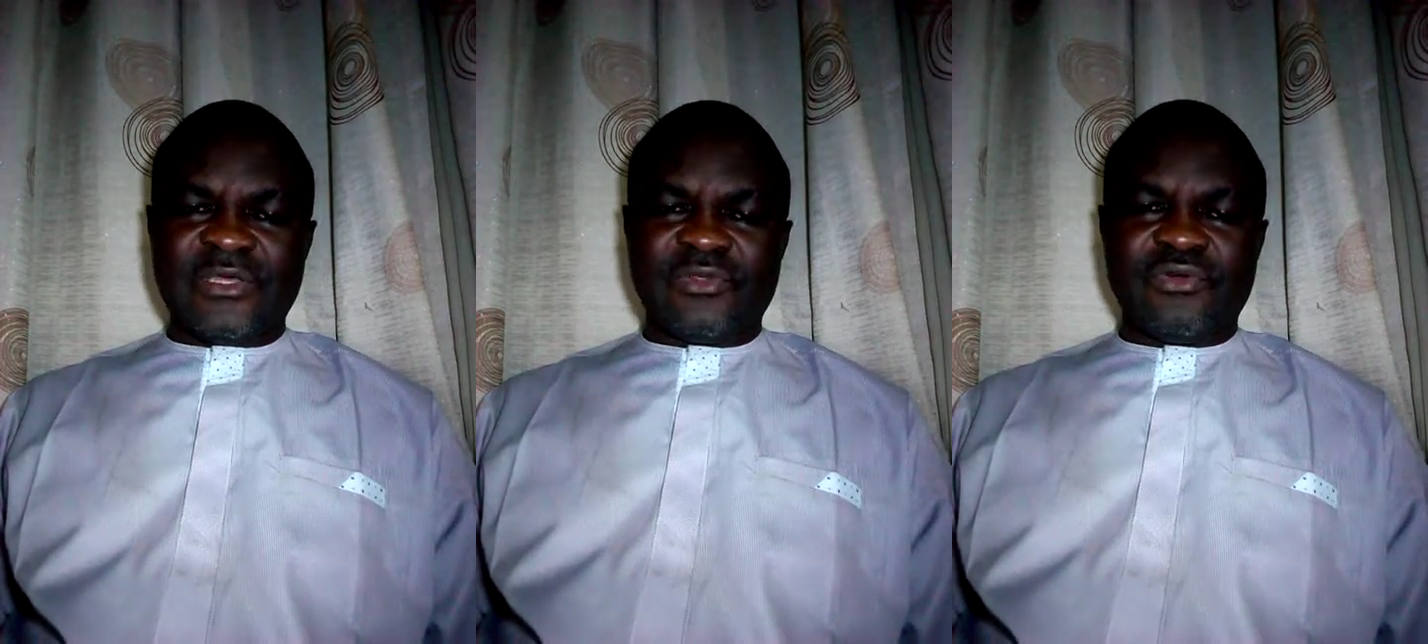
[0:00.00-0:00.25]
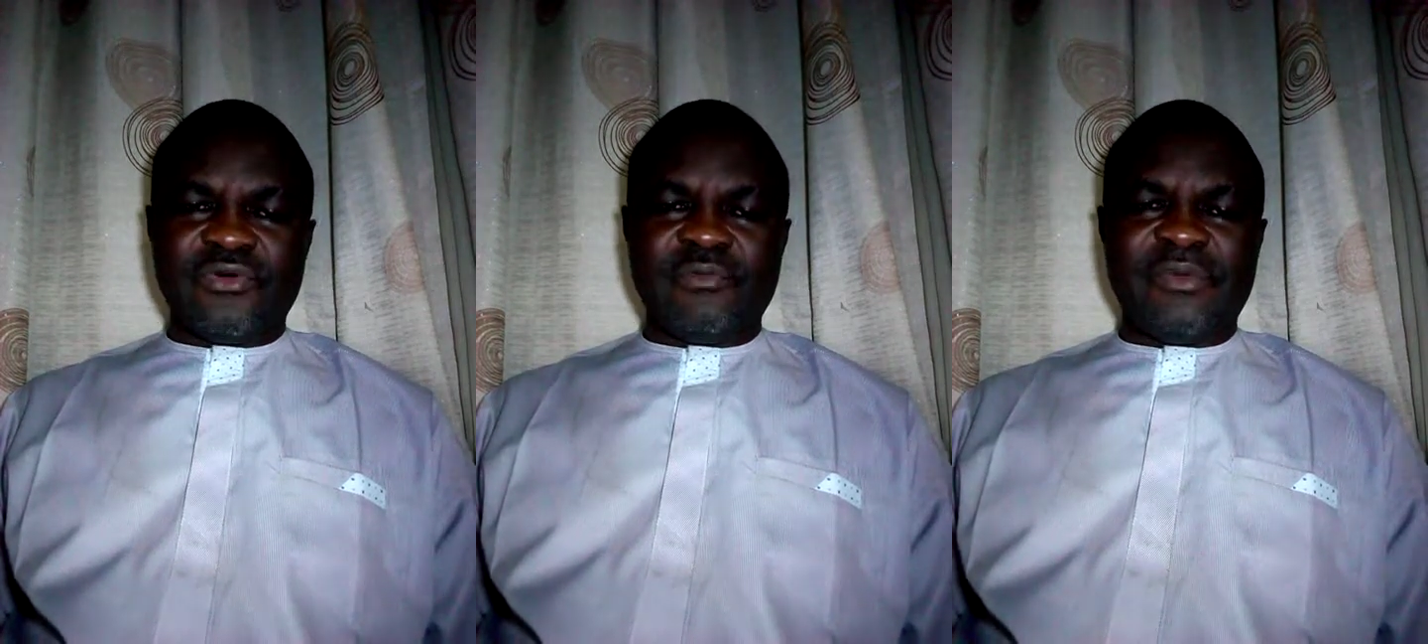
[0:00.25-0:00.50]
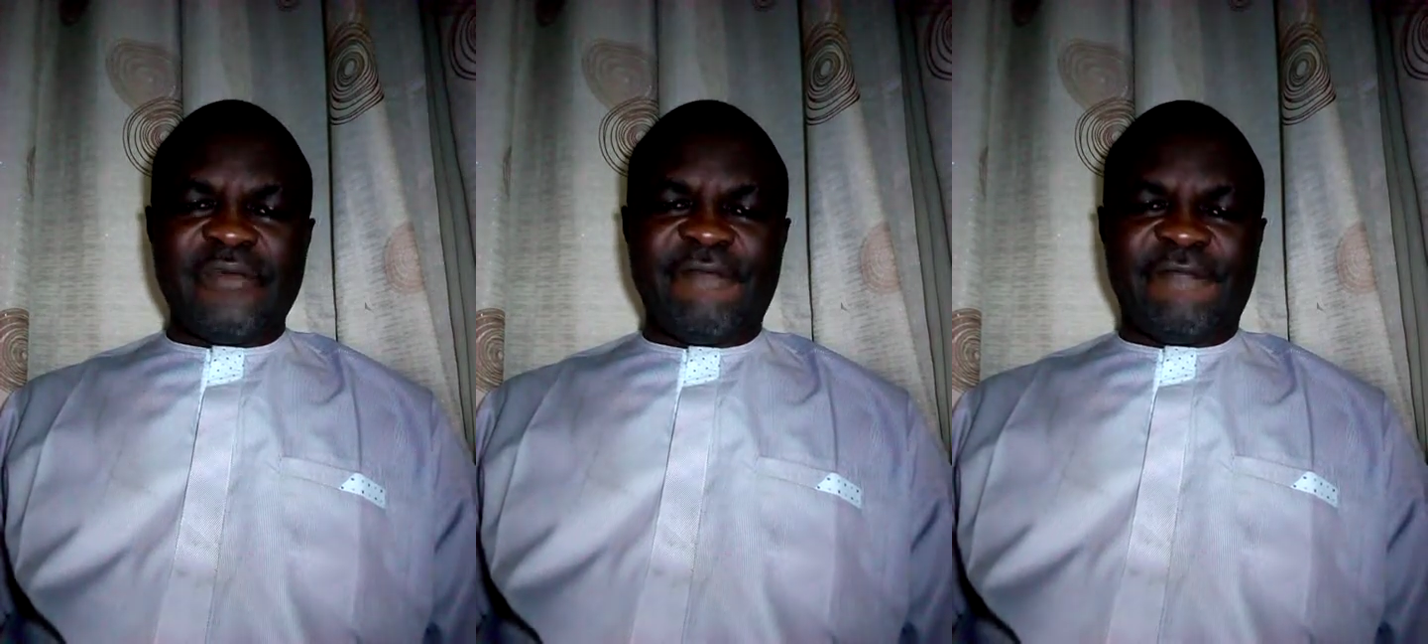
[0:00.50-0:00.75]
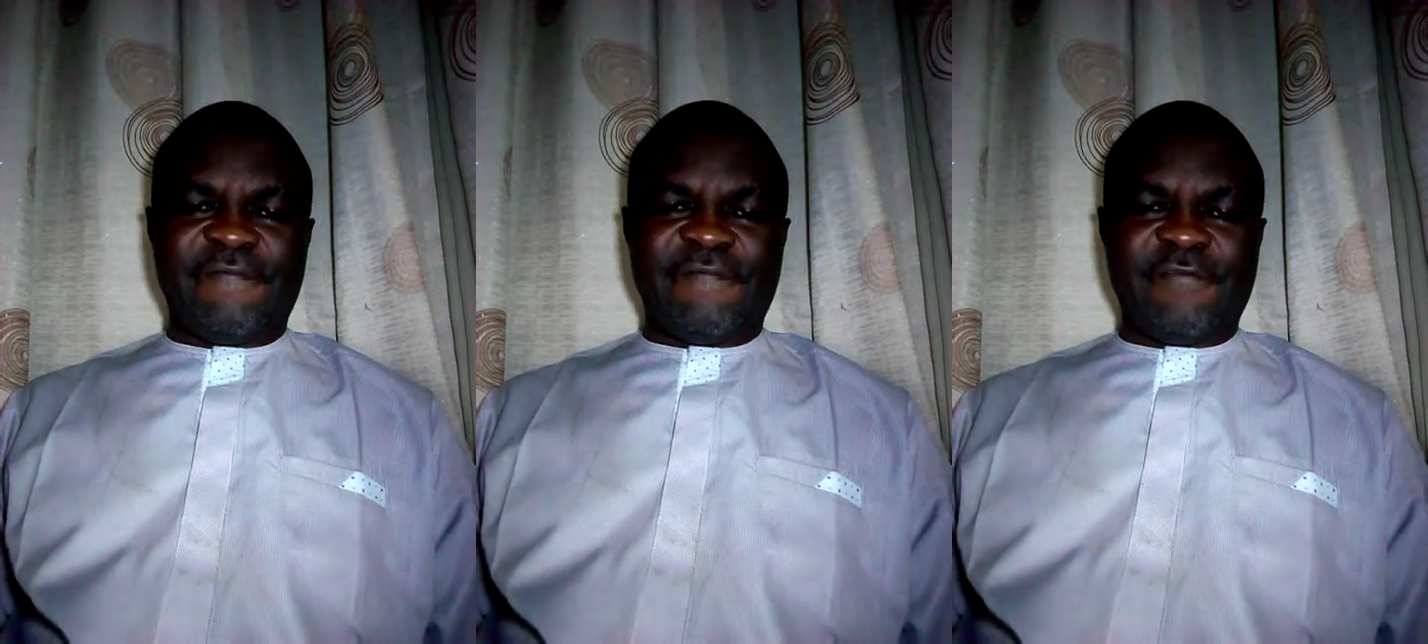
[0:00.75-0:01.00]
you will be
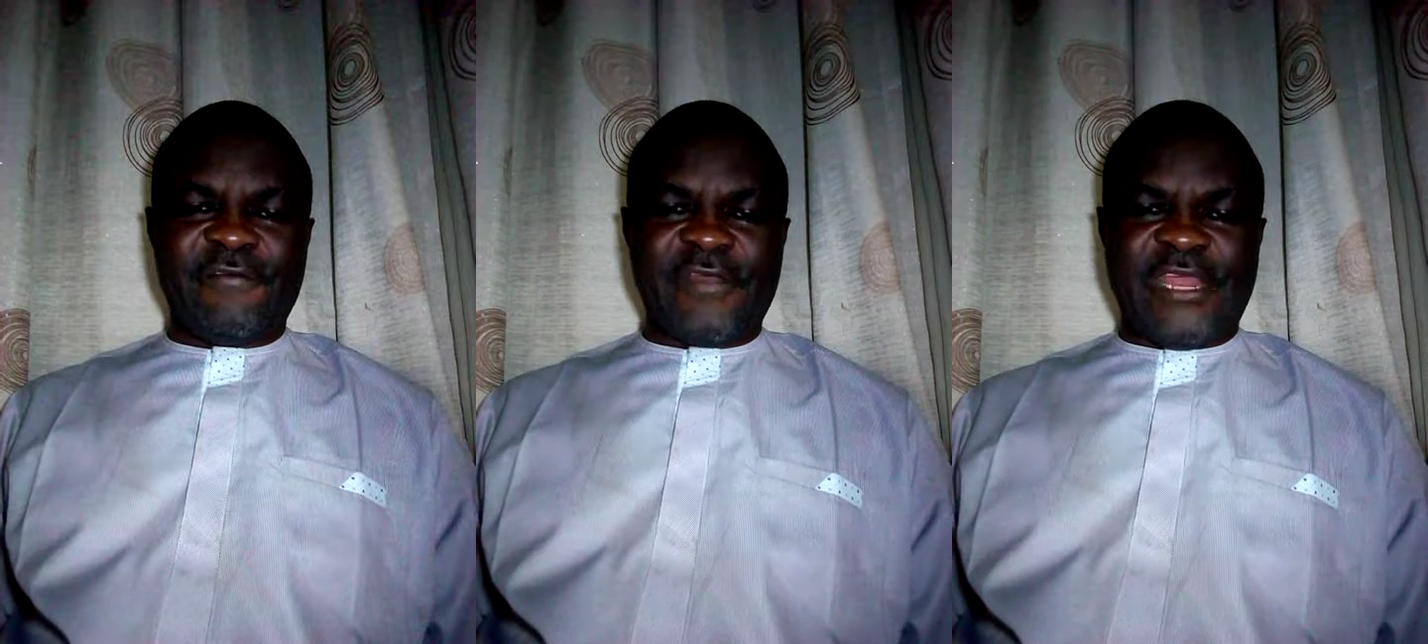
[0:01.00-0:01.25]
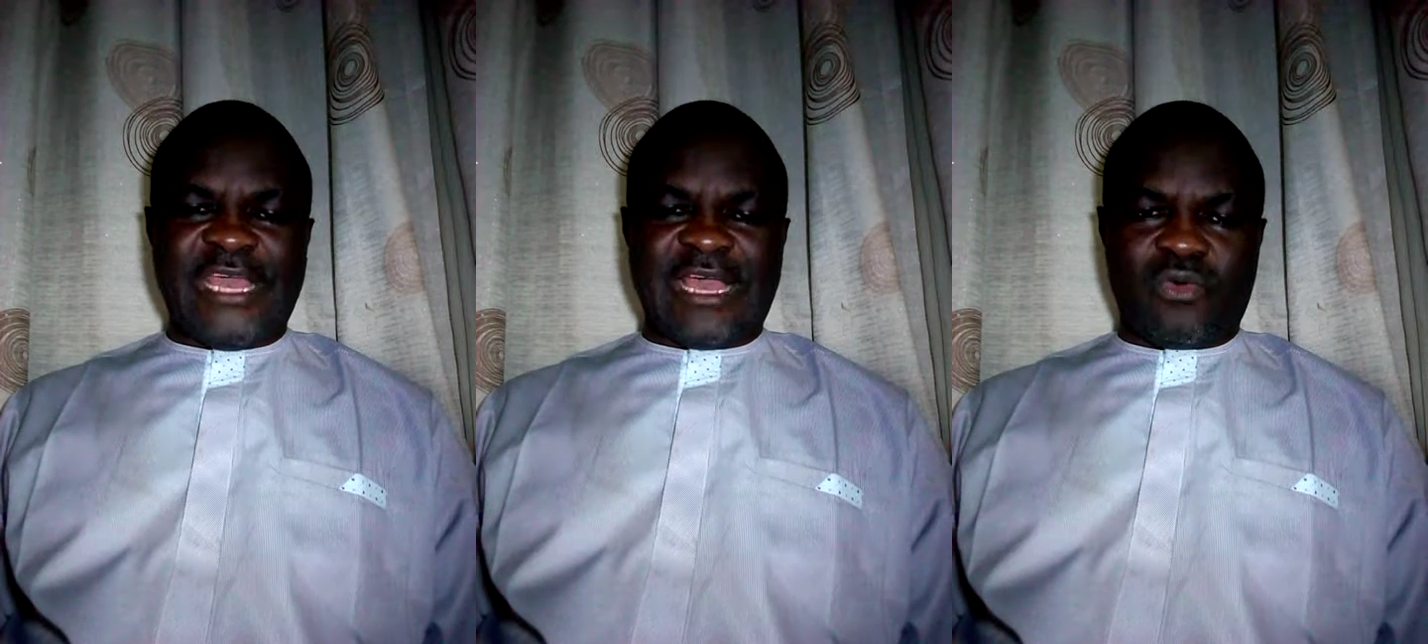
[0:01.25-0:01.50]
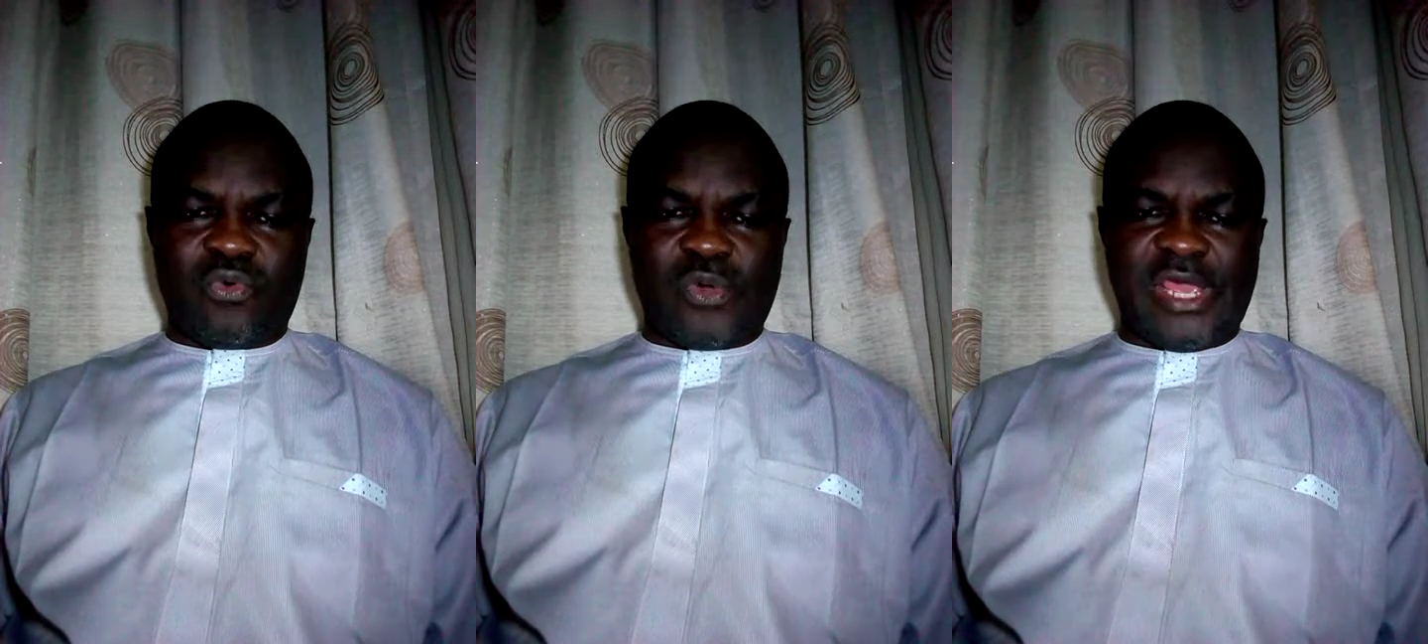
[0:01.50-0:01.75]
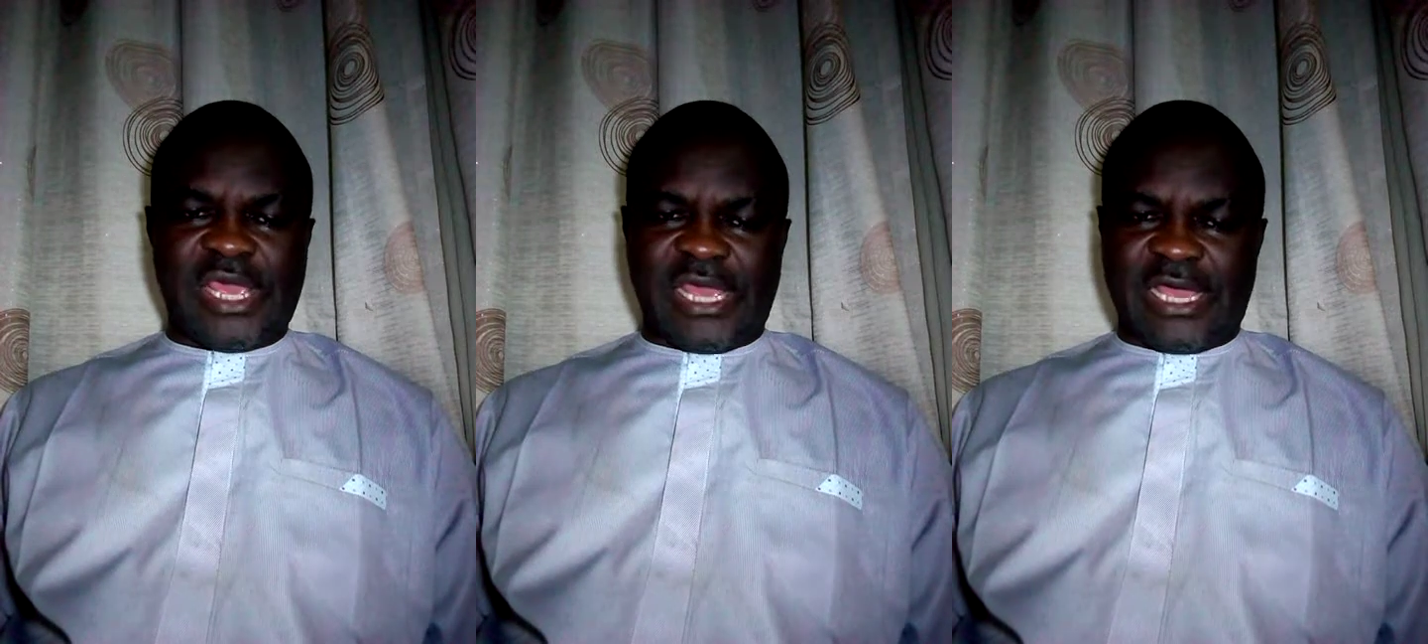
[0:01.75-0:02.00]
fully
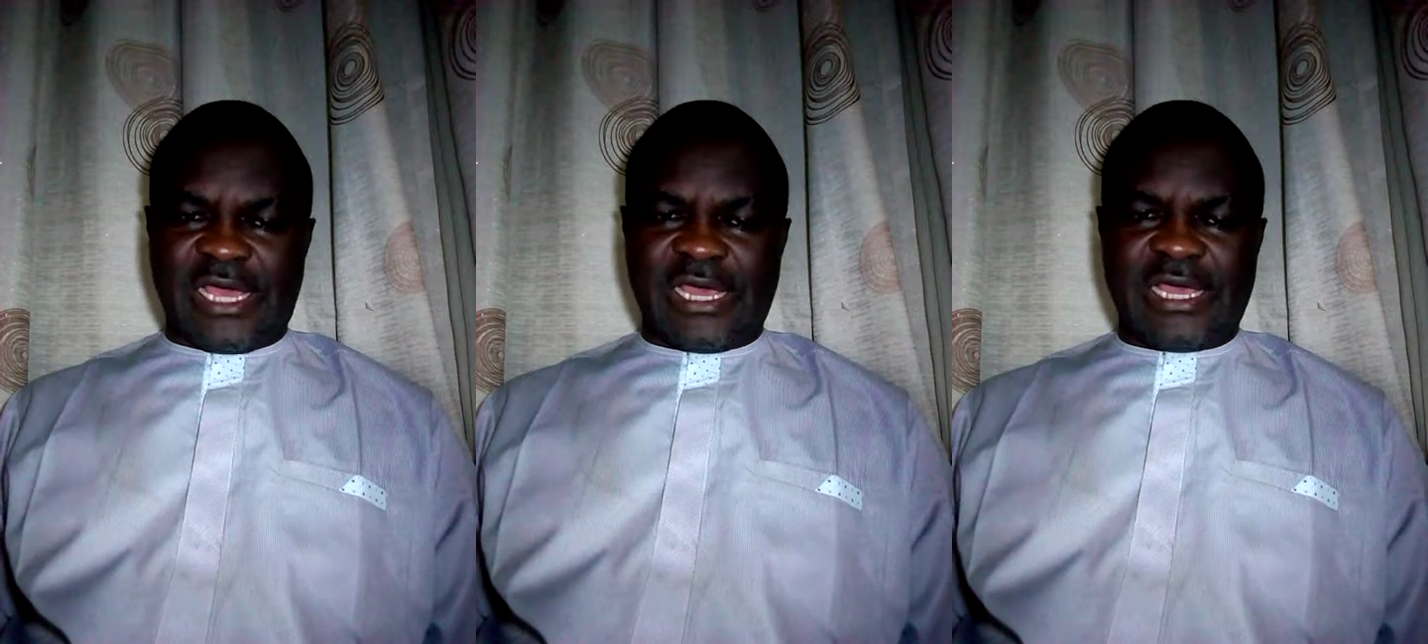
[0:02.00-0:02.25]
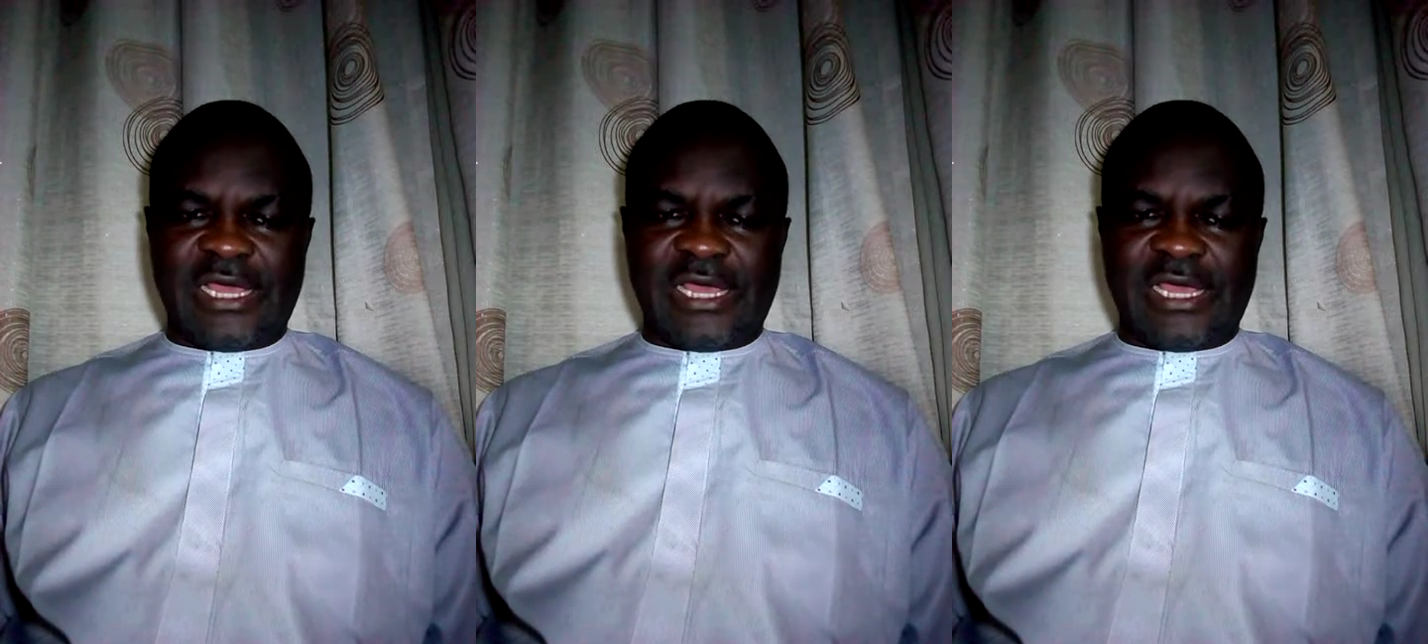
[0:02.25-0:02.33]
aware